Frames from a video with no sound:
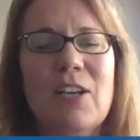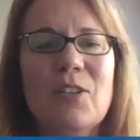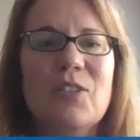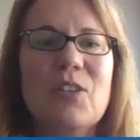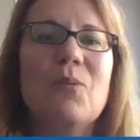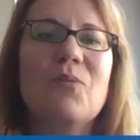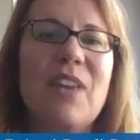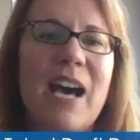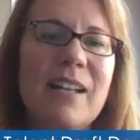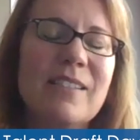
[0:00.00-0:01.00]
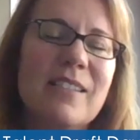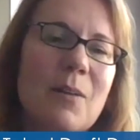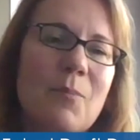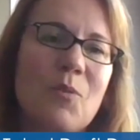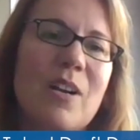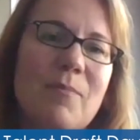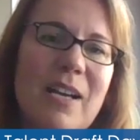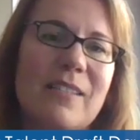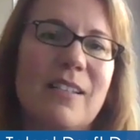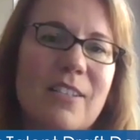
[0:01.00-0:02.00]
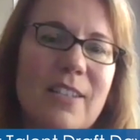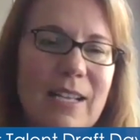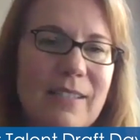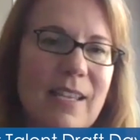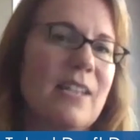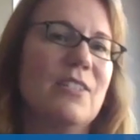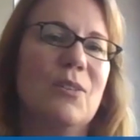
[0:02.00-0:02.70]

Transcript: So that's the number one message that I say